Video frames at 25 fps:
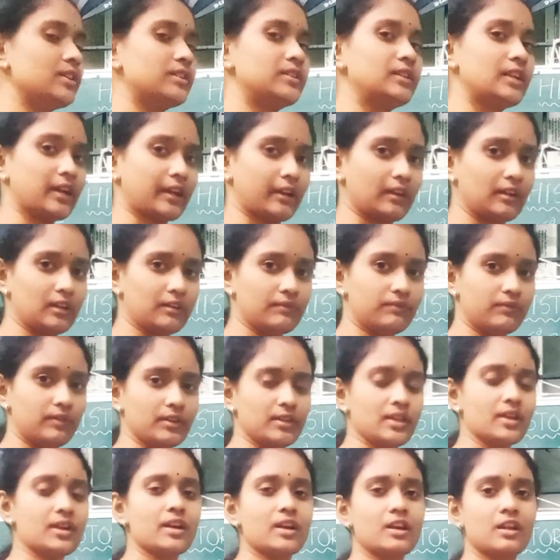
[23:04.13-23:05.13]
technique for
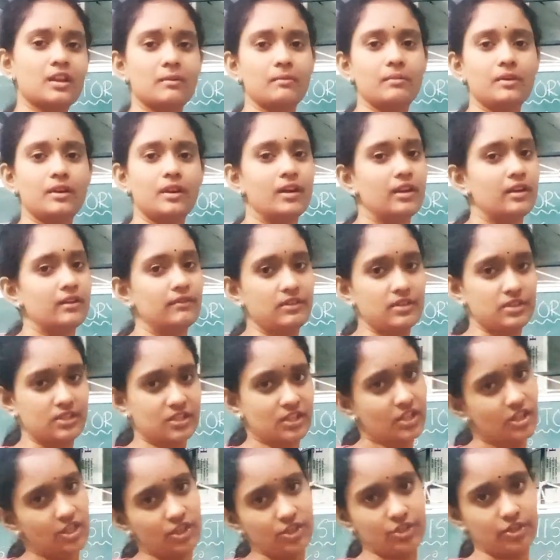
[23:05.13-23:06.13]
the criminal
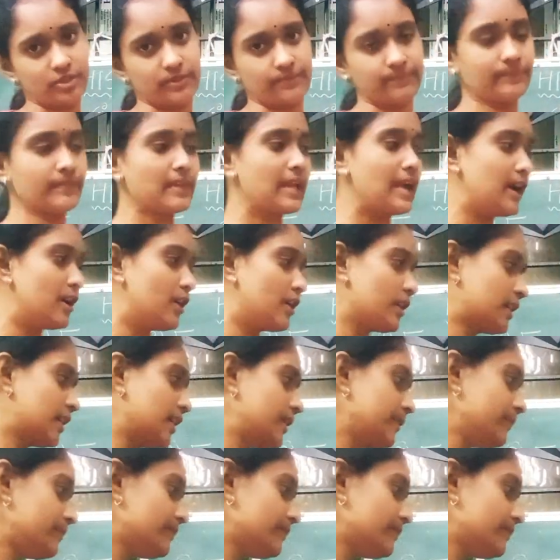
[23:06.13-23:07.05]
investigation. Okay,